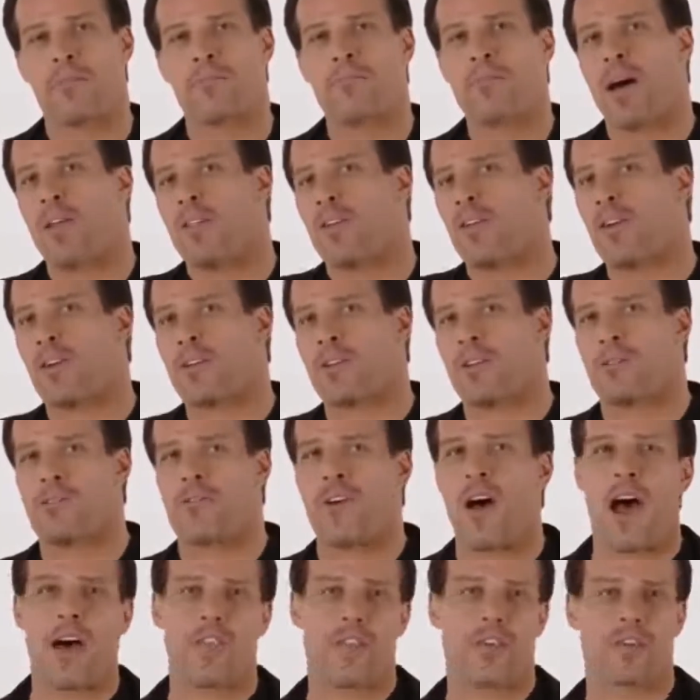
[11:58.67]
their mother,
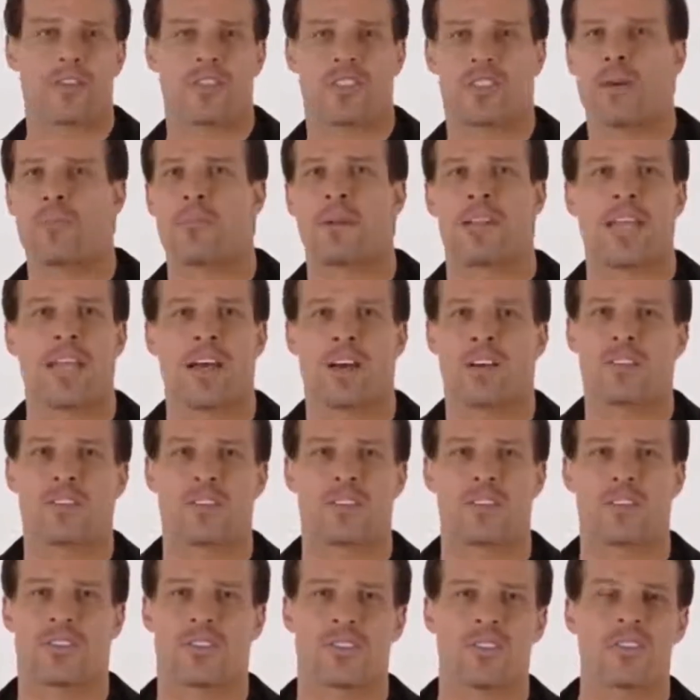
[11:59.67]
their father, somebody
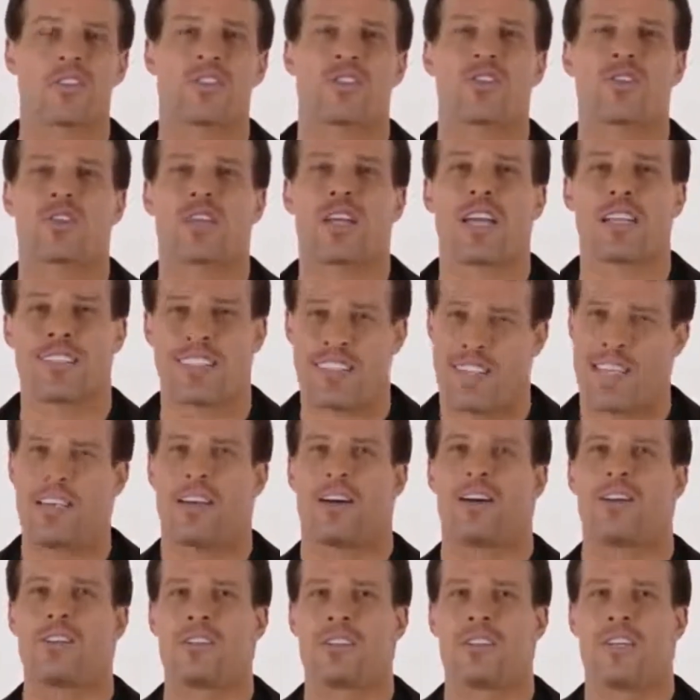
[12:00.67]
else, their sister
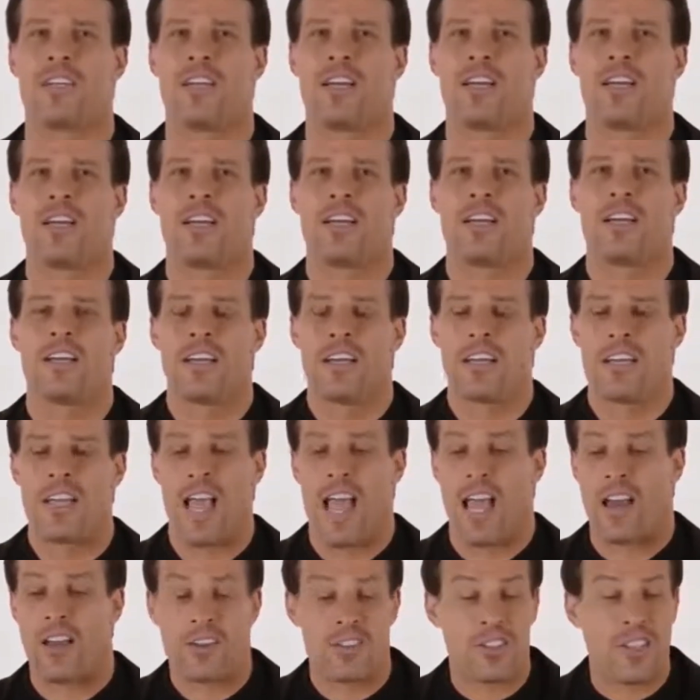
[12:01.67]
gets ill,
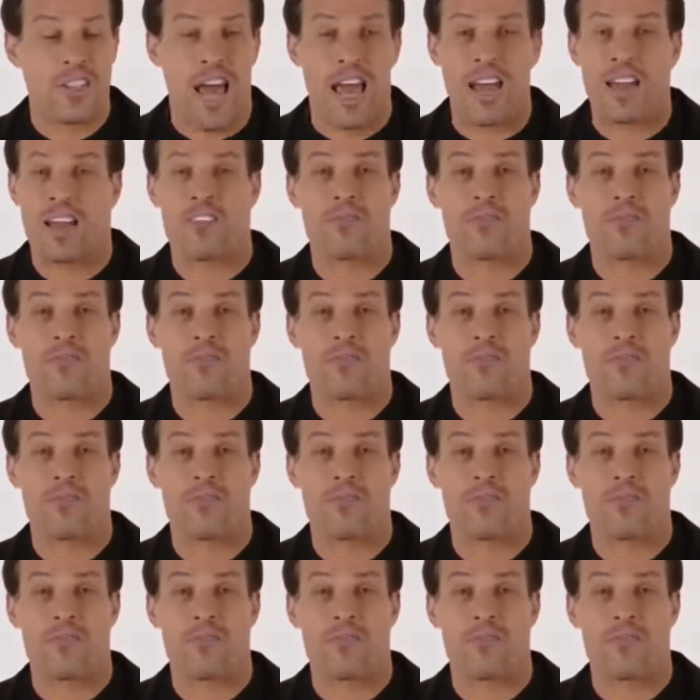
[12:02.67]
and